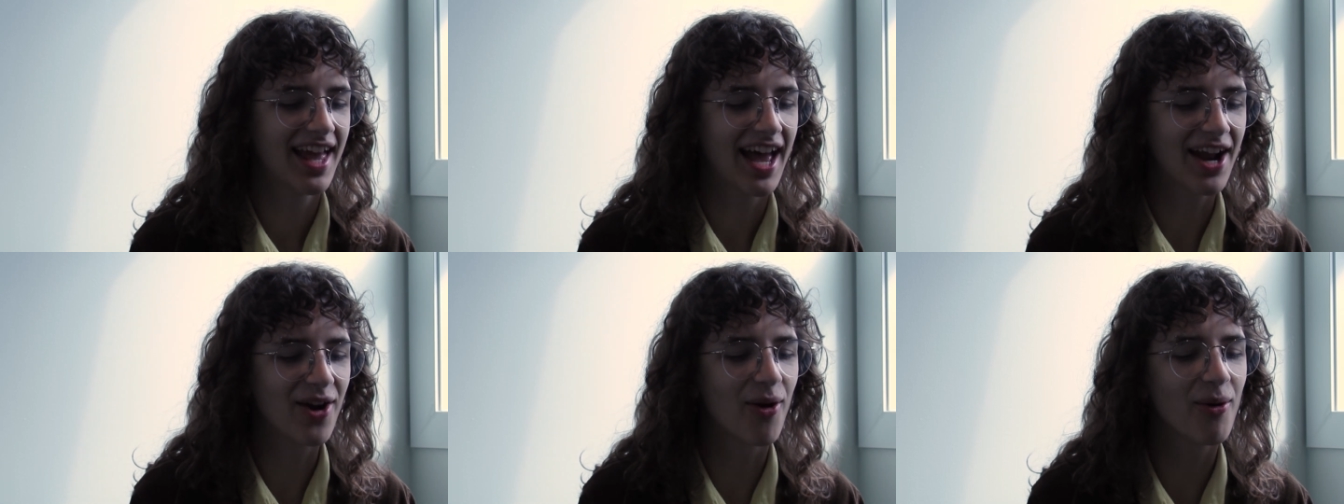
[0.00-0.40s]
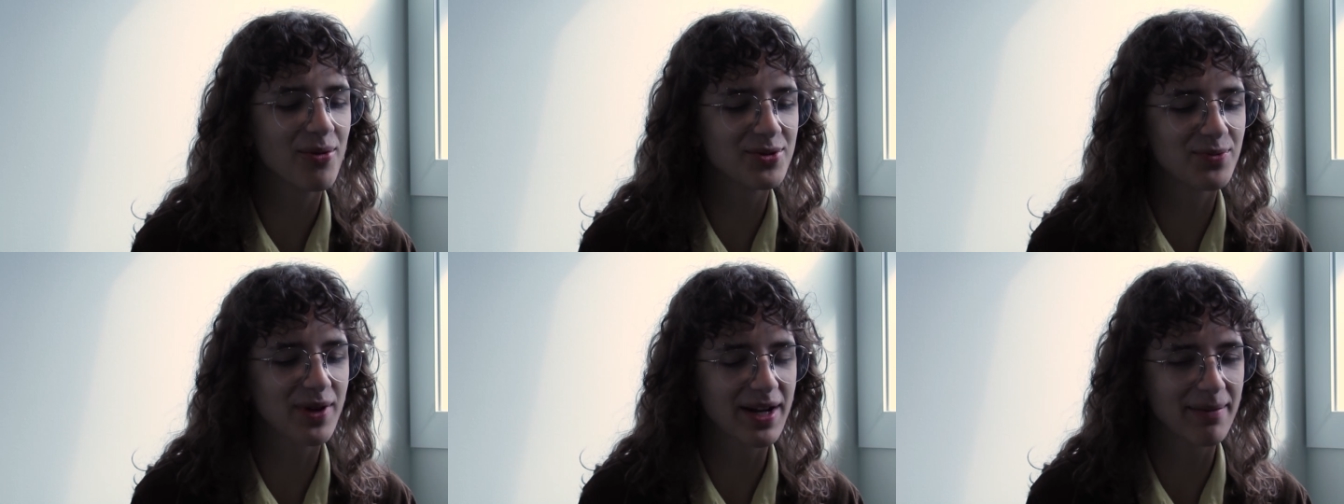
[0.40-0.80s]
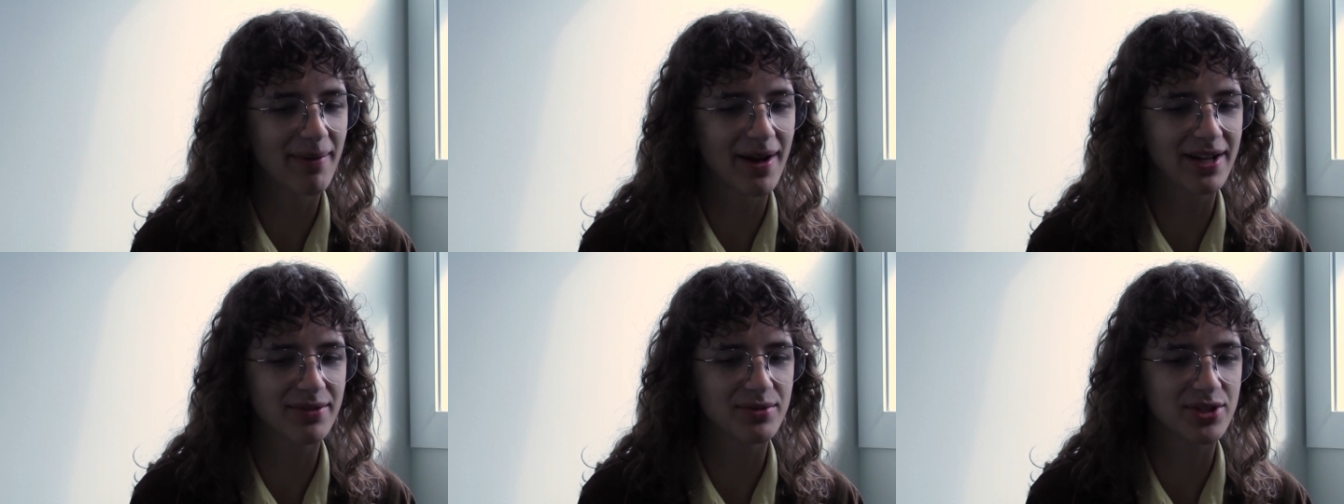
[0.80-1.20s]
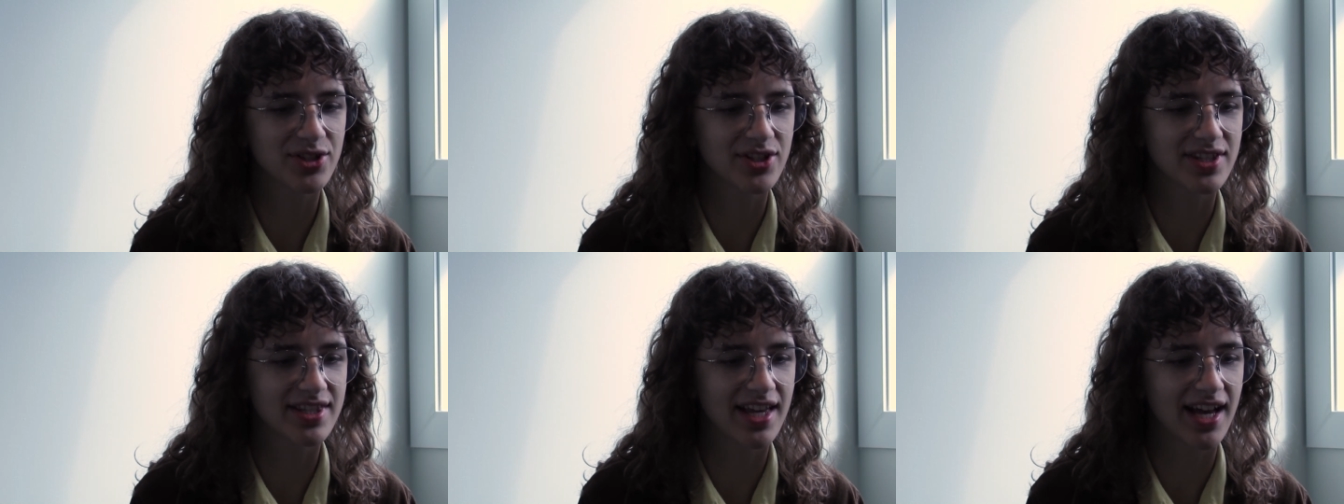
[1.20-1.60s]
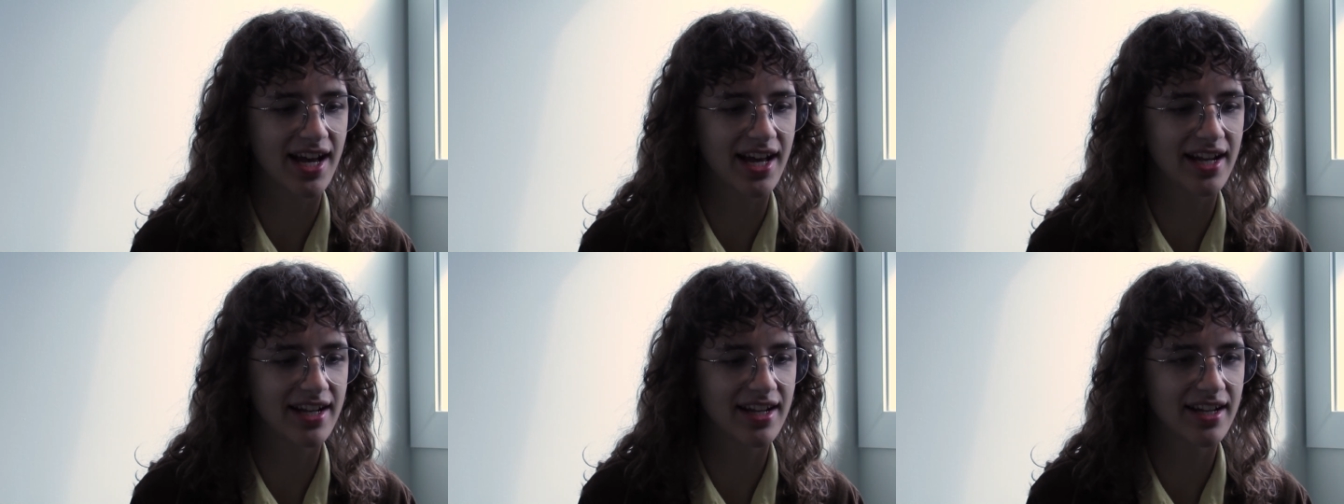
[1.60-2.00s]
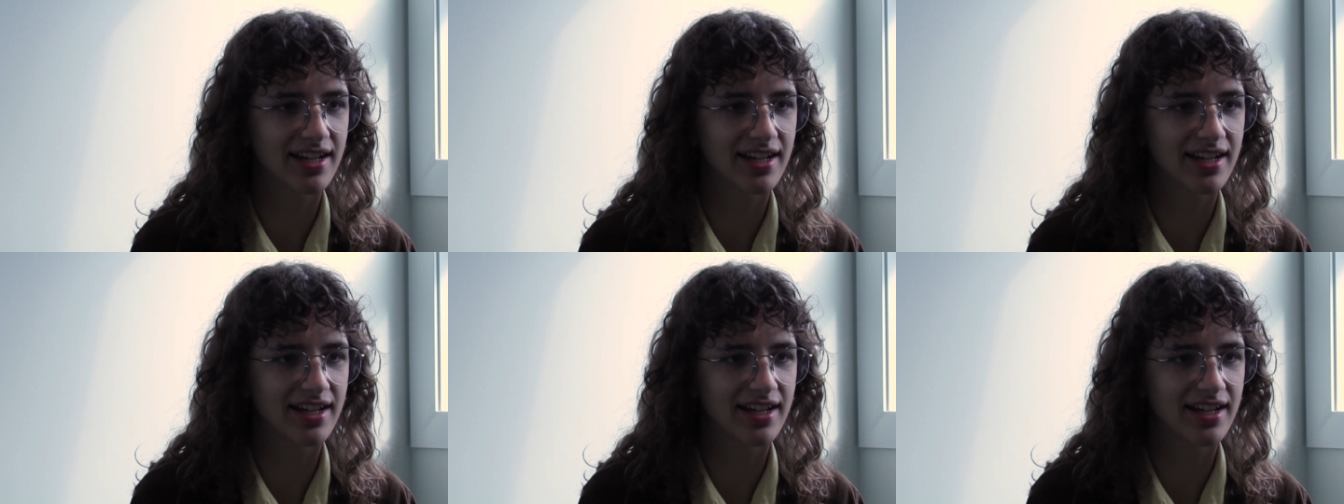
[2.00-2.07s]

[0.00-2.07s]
I don't know, what was weird about it was just that